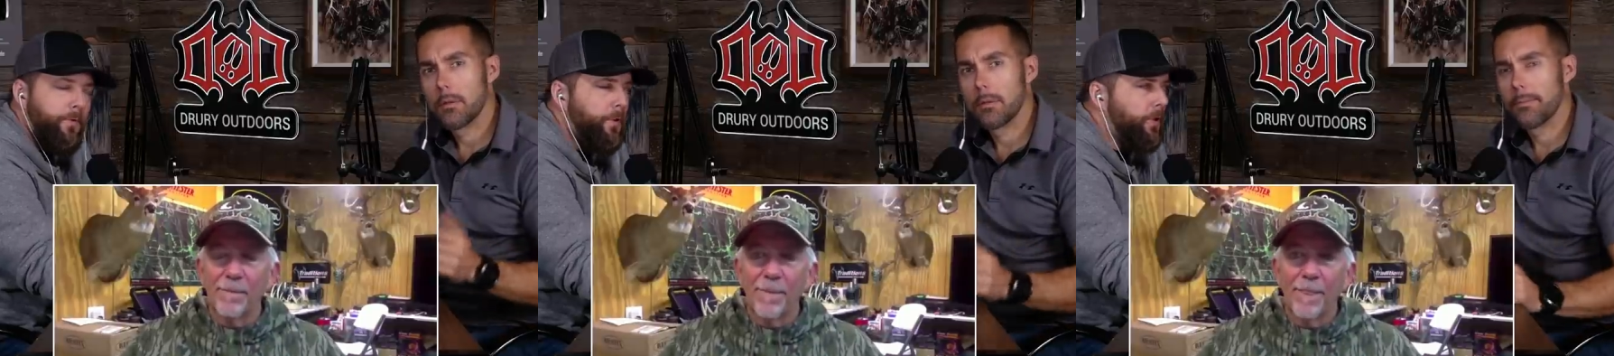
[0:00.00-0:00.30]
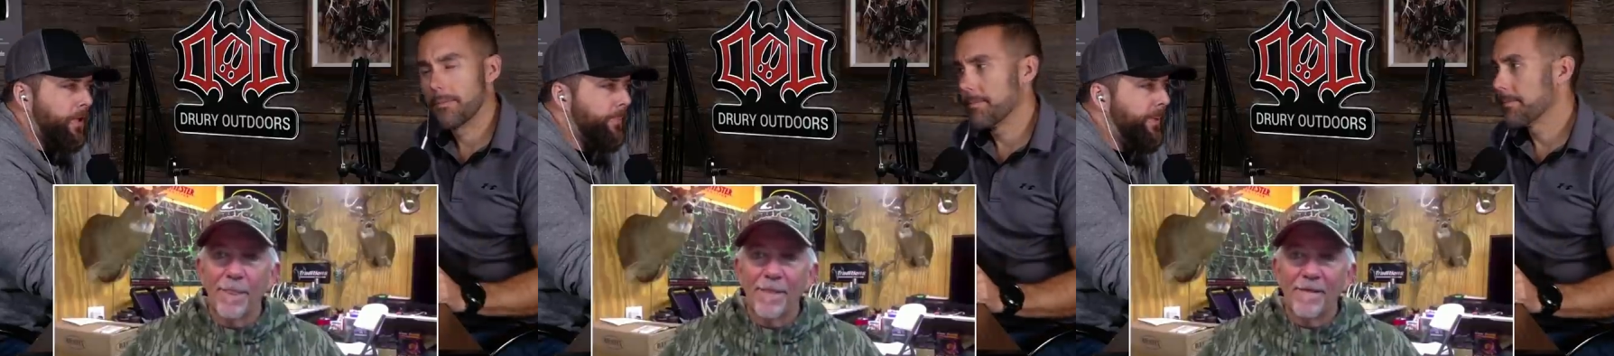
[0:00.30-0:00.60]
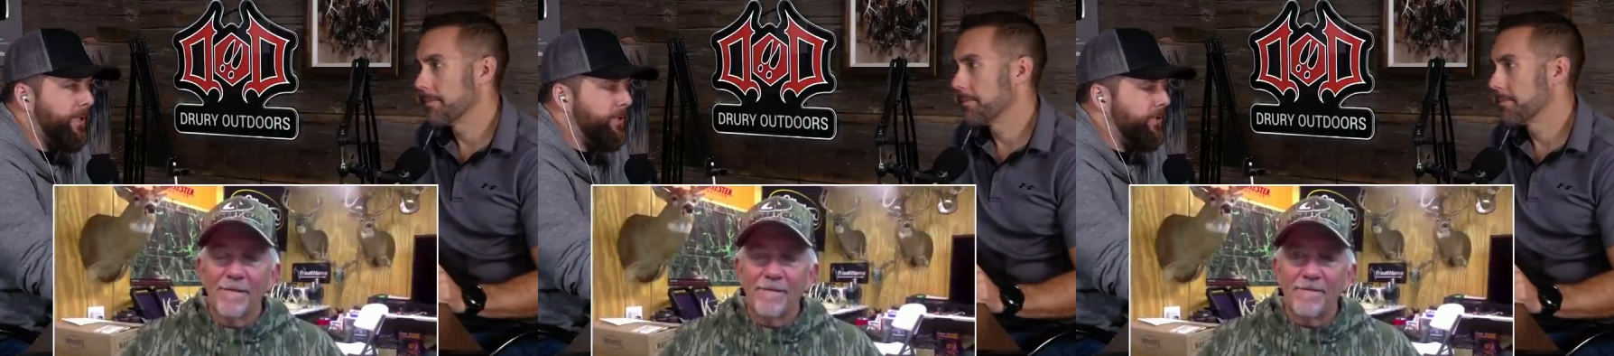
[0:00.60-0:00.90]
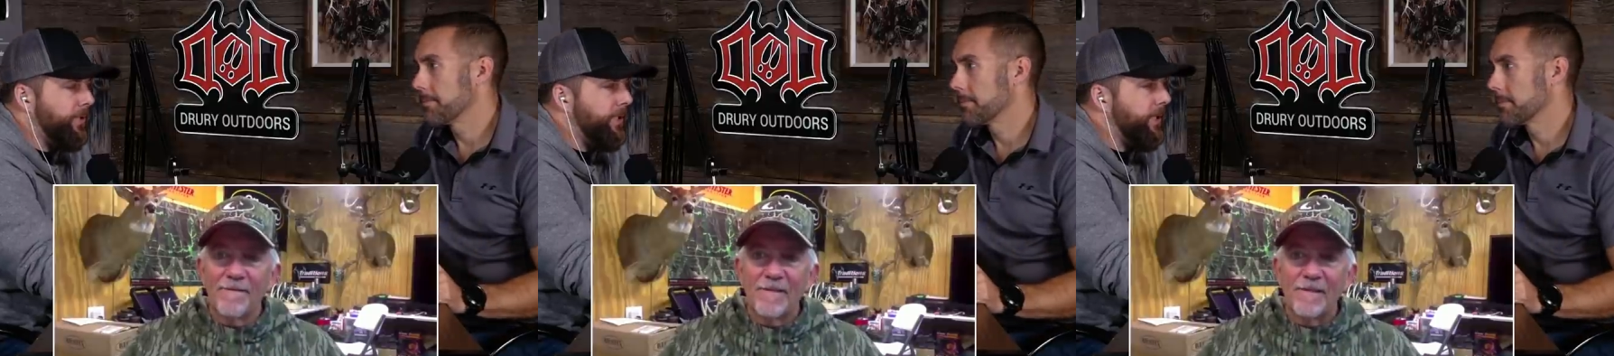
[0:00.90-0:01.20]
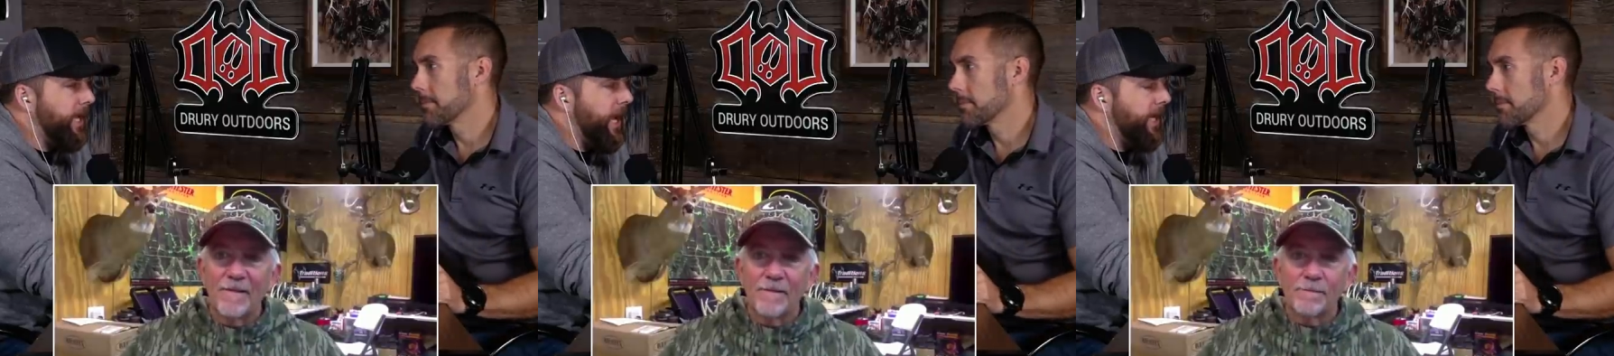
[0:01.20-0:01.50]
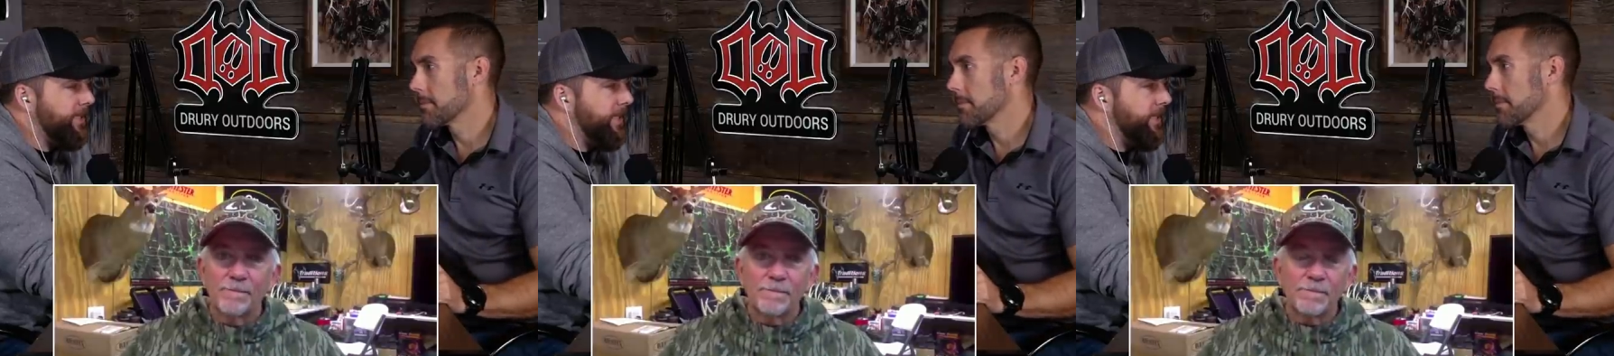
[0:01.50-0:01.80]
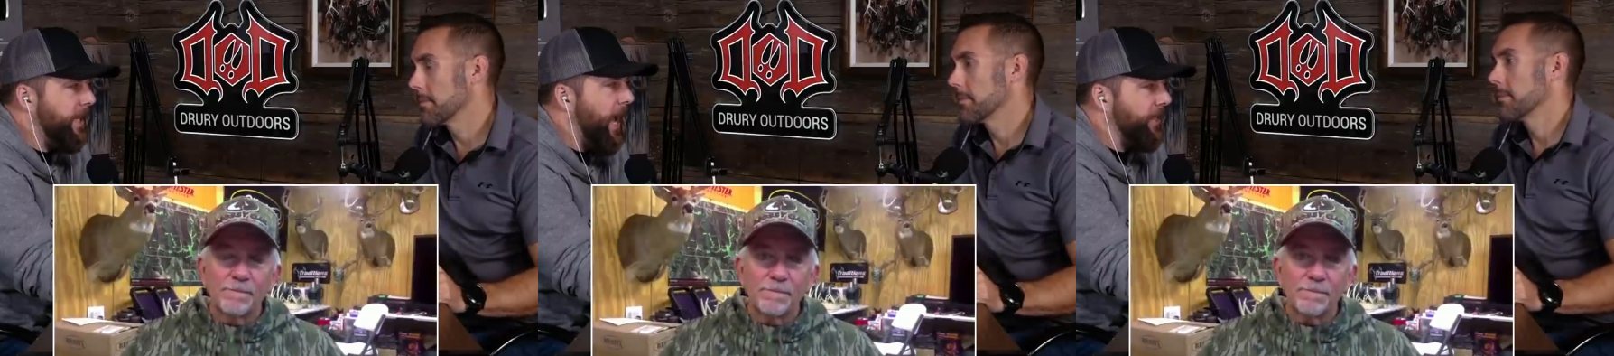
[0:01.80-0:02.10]
Speaker 1: If you look at the pictures on DeerCast,
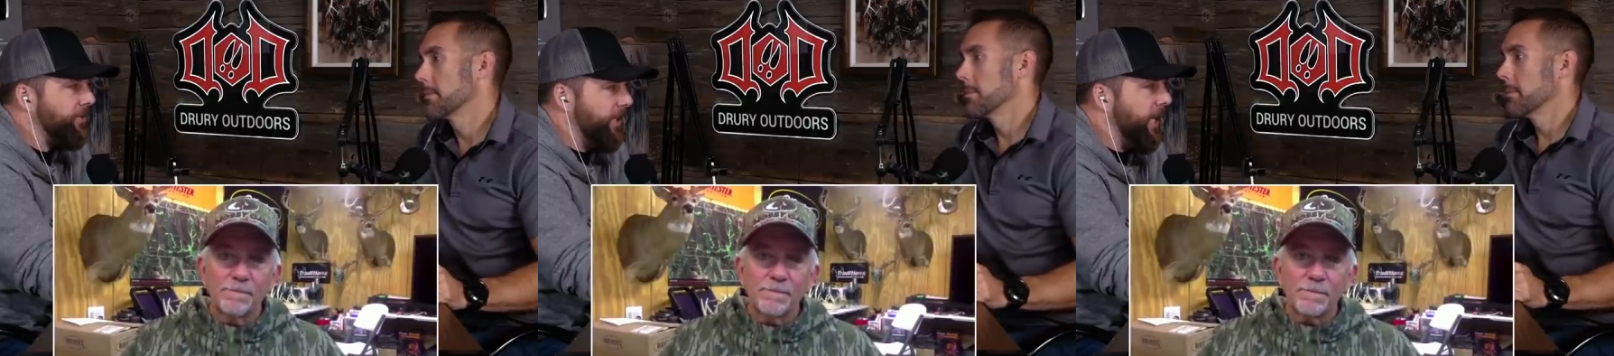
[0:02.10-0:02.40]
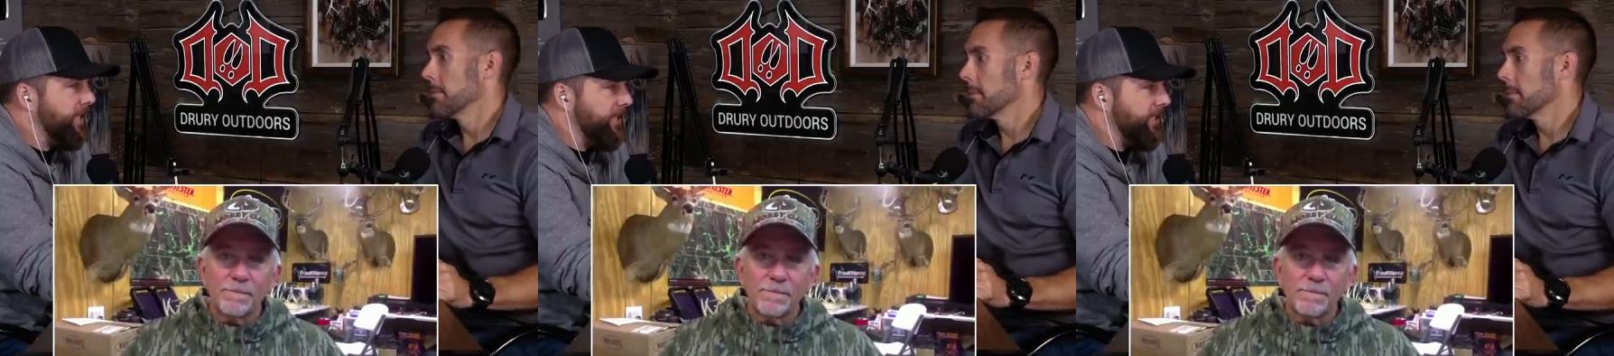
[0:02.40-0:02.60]
it actually, the